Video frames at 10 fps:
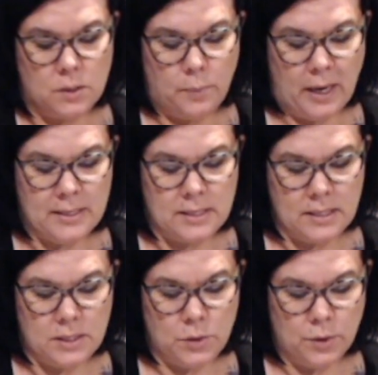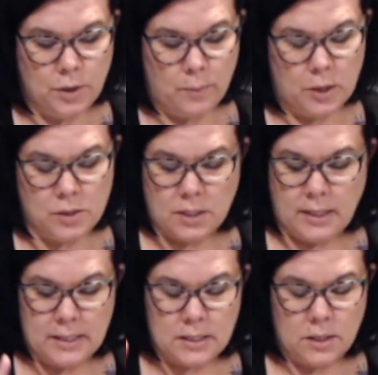So Pisces, you or your
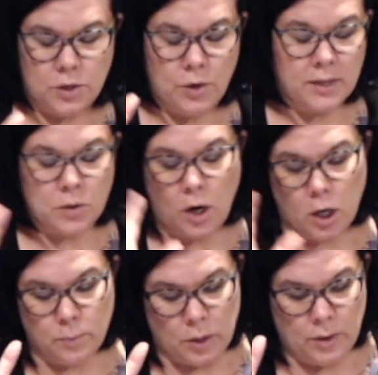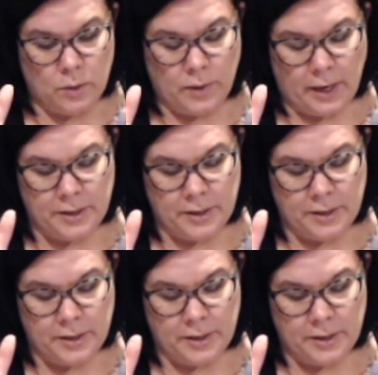person is you guys are heartbroken